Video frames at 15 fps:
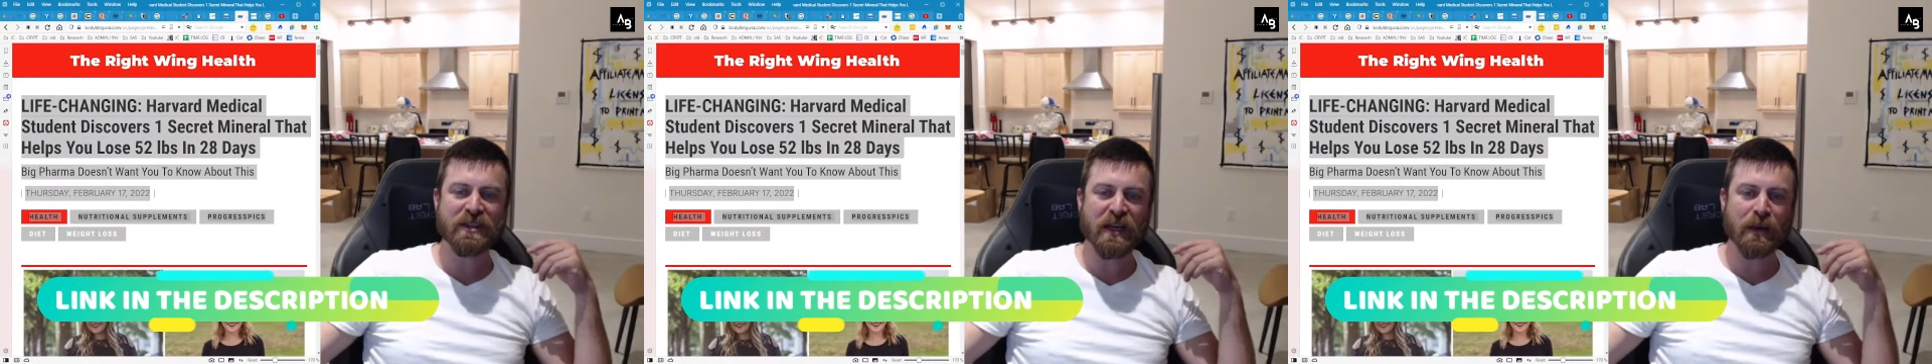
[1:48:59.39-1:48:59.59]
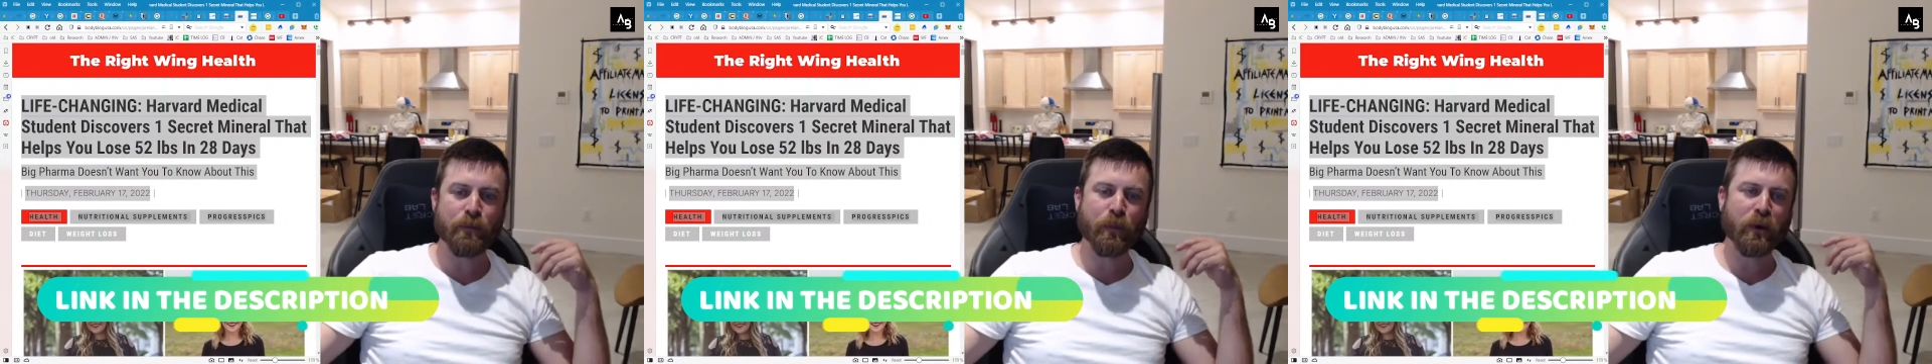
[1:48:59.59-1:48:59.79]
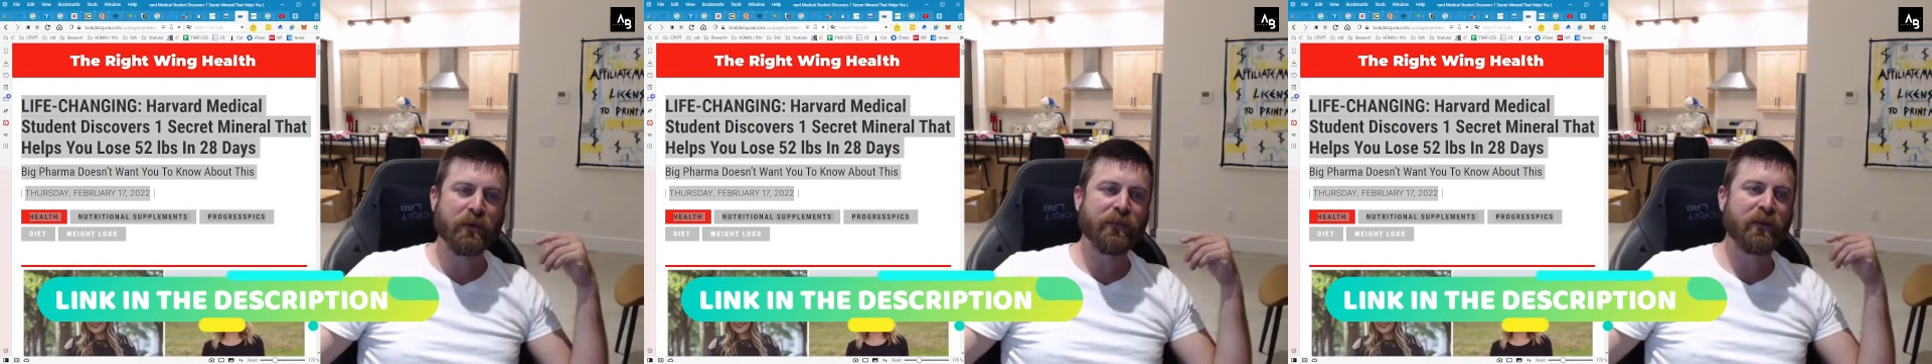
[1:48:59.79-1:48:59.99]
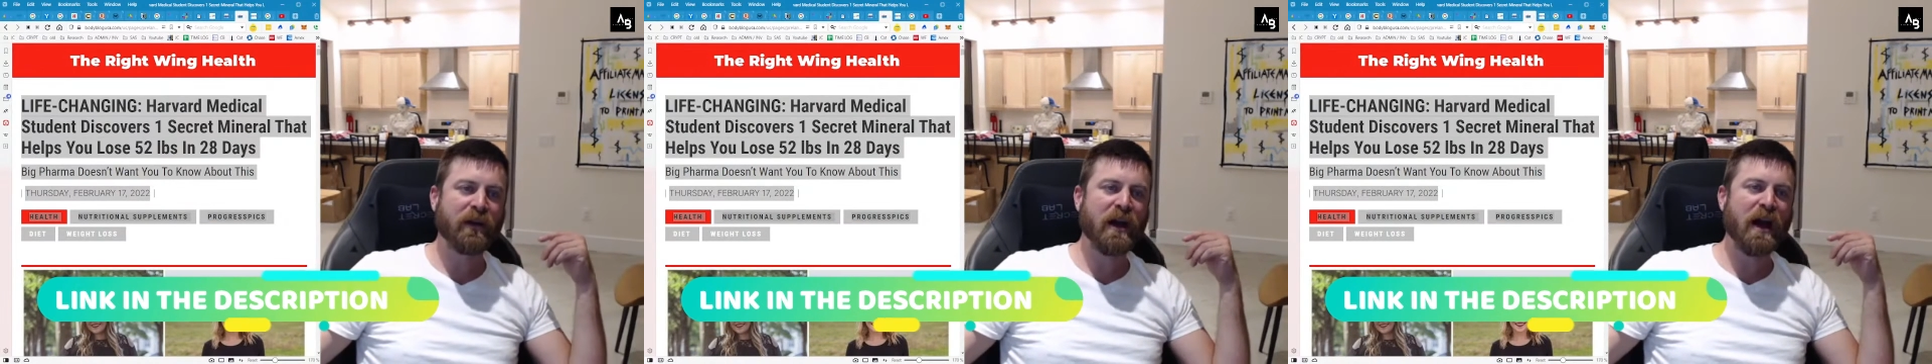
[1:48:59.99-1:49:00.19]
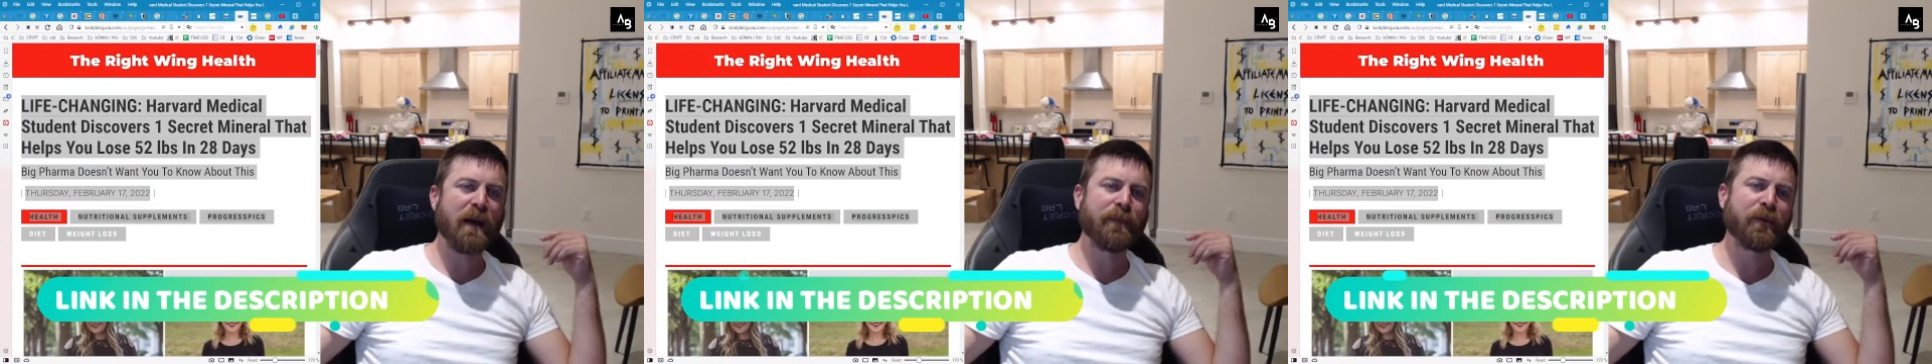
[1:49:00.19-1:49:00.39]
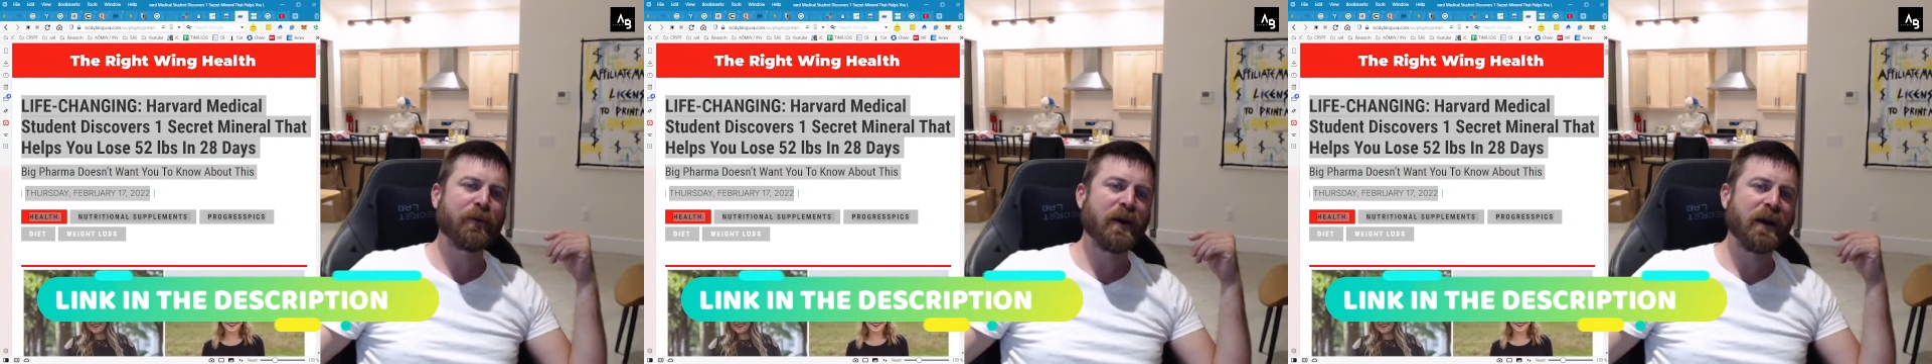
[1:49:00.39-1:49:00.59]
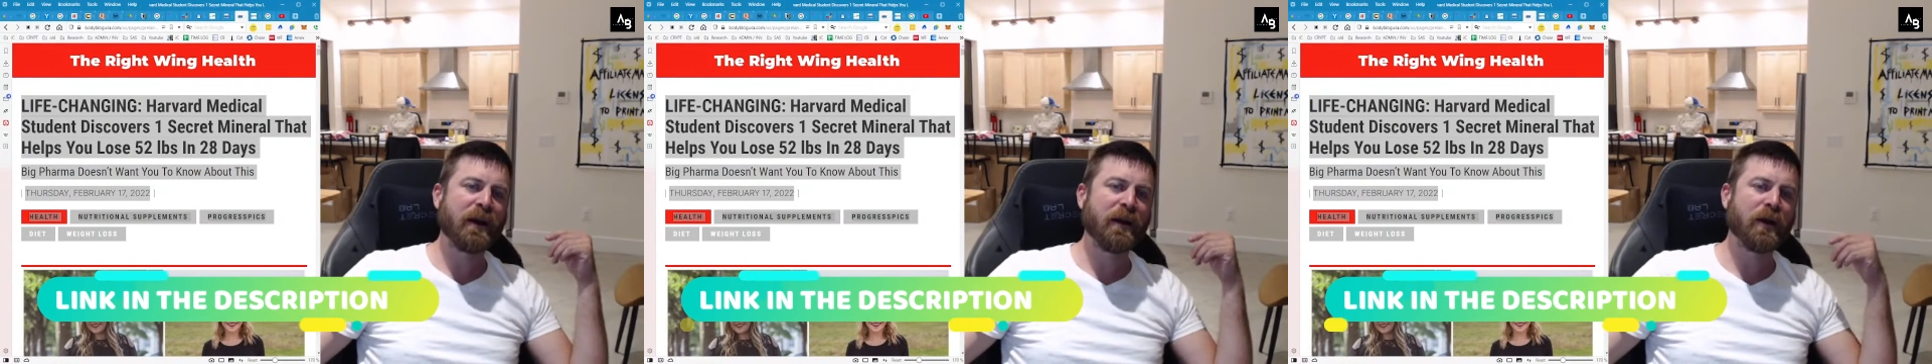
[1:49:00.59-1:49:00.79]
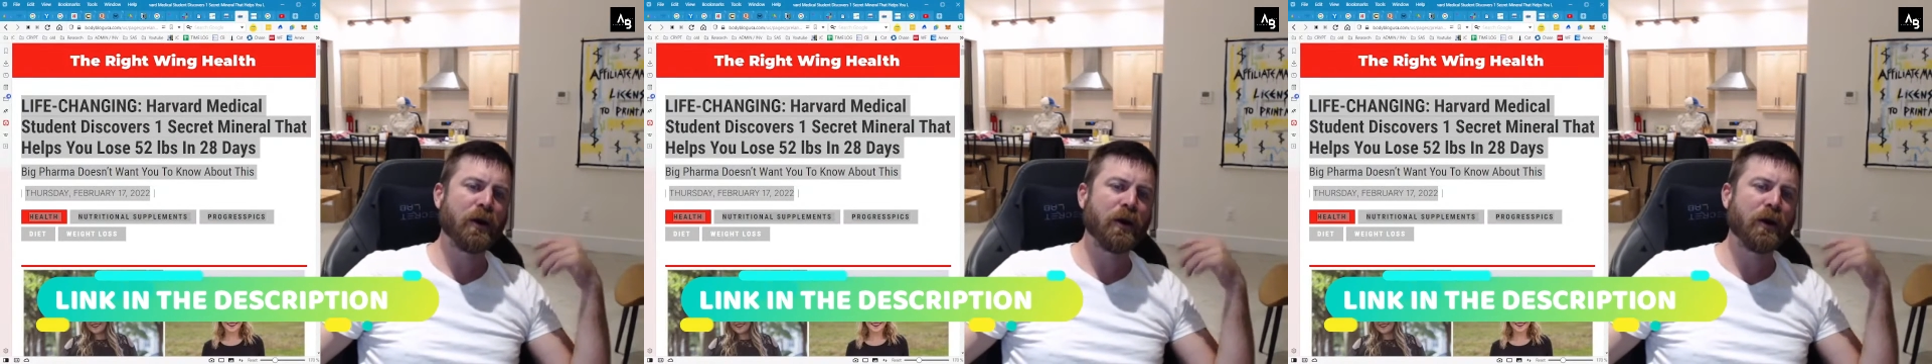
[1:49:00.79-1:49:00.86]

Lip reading: on a book for copywriting?